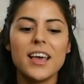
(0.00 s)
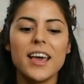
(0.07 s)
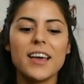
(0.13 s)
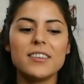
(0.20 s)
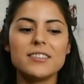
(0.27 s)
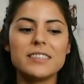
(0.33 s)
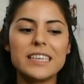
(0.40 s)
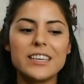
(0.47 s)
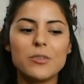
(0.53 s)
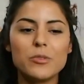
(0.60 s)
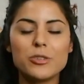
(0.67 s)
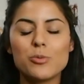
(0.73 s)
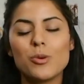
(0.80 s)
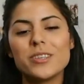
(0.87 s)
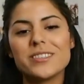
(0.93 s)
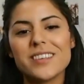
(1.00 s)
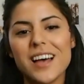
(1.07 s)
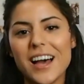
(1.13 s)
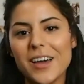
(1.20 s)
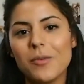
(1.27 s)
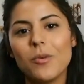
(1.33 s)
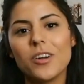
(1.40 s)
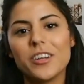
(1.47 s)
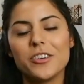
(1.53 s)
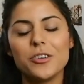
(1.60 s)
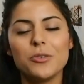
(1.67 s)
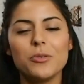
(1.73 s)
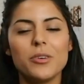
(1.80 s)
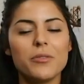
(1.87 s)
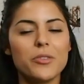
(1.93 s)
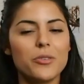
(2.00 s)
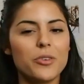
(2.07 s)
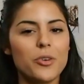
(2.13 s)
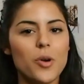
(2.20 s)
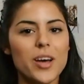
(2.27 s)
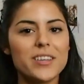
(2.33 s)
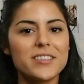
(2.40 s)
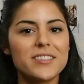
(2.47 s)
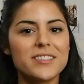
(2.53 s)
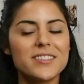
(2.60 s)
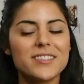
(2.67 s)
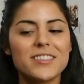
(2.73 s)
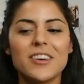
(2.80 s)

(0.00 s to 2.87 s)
and seeing which ones I want to do of the requests.